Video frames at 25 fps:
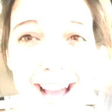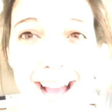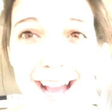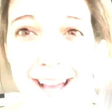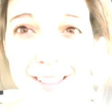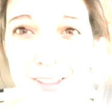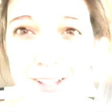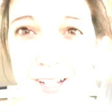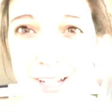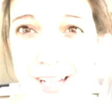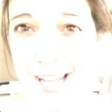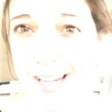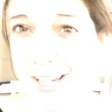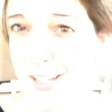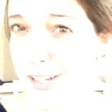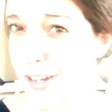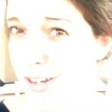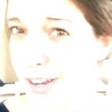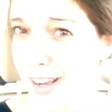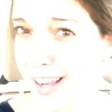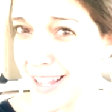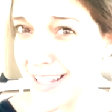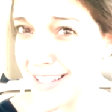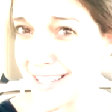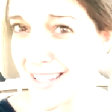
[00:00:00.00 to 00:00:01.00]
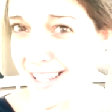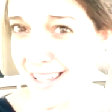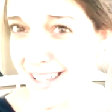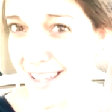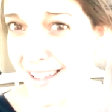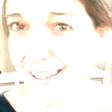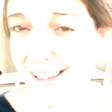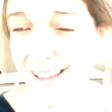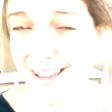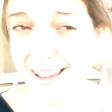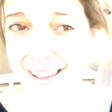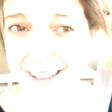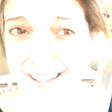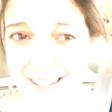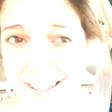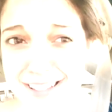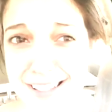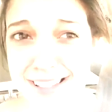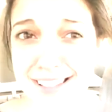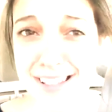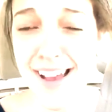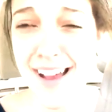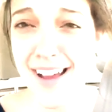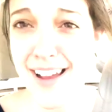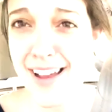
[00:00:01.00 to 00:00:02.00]
I look kind of crazy
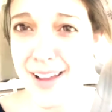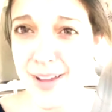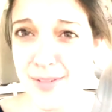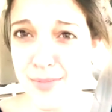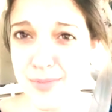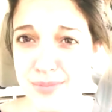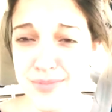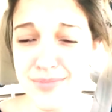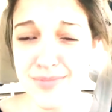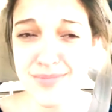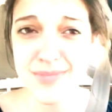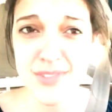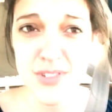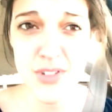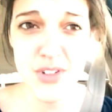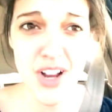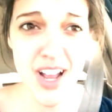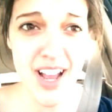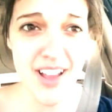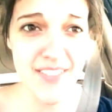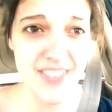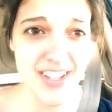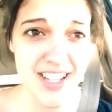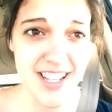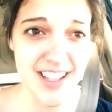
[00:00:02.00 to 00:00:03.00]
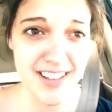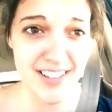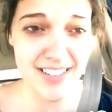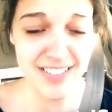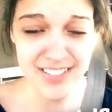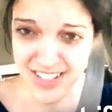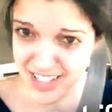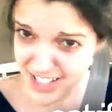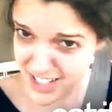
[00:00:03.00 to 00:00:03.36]
because I'm driving